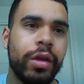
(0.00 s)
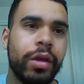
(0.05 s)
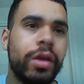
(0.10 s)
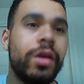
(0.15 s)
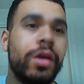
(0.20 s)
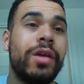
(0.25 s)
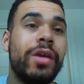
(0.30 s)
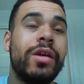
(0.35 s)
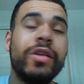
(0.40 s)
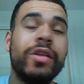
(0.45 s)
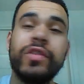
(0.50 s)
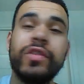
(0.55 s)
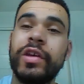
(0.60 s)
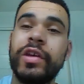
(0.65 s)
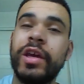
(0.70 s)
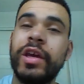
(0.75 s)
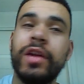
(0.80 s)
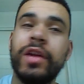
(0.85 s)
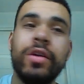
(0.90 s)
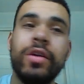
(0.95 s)
So yeah,
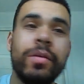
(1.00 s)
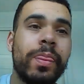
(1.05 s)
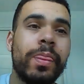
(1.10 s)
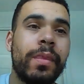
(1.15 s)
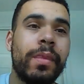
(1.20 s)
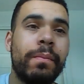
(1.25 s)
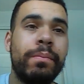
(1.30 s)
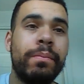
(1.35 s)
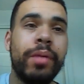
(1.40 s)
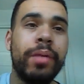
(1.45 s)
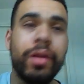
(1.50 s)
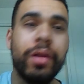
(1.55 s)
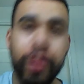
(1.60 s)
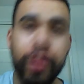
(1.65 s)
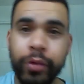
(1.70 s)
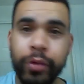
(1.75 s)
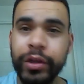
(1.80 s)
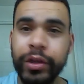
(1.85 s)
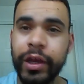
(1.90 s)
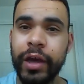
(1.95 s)
look,
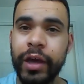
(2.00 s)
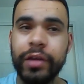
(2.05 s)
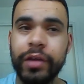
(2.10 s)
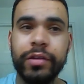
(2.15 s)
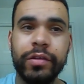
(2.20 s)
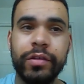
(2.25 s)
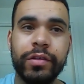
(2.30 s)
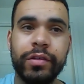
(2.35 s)
Poloniex.